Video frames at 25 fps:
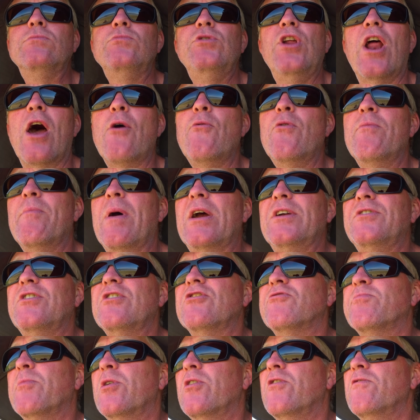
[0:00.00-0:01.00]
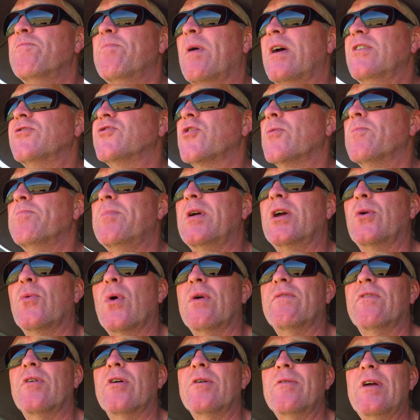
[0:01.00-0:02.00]
you know, we made this move based on big
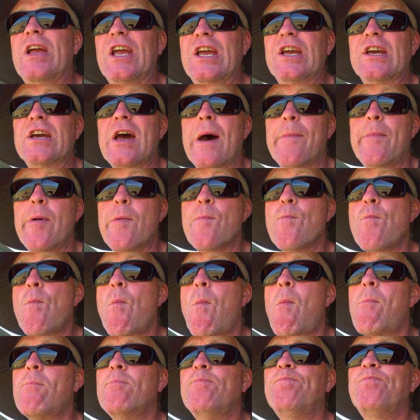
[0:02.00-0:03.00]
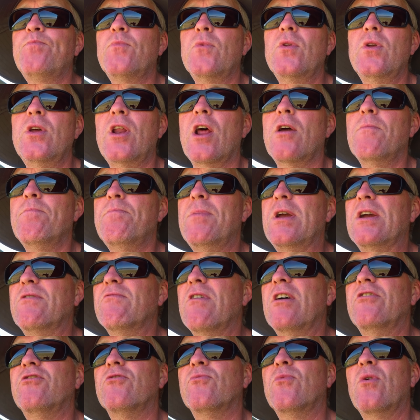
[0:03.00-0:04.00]
weather incoming. You know, big
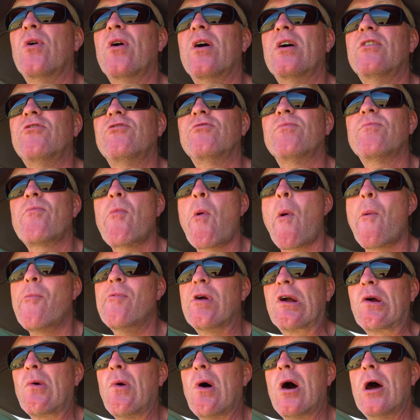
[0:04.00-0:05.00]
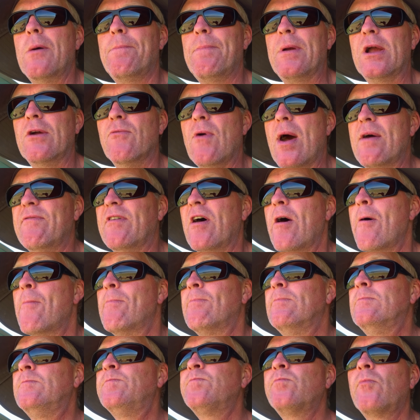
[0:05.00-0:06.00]
reservoirs require big weather.
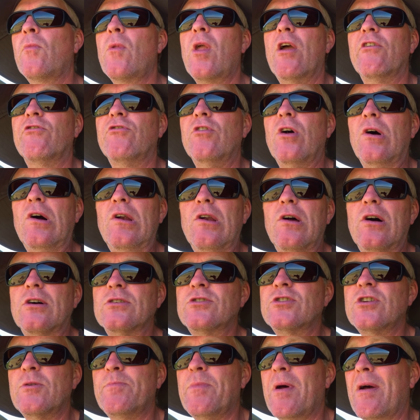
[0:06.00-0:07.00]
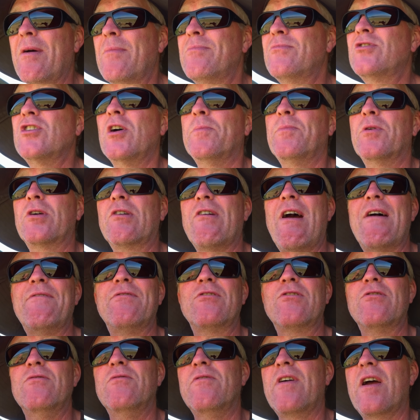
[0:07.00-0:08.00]
There's not a lot of
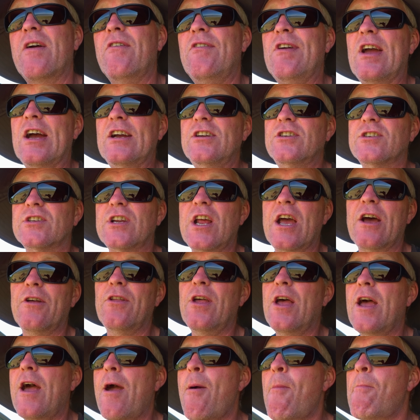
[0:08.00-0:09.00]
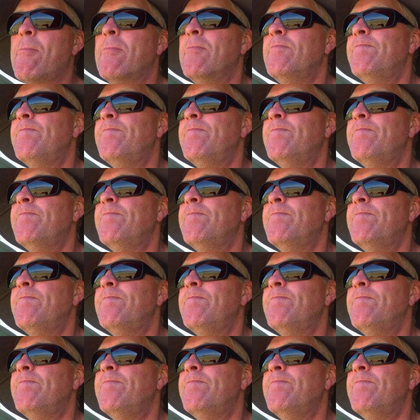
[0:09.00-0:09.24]
topographical variation out there.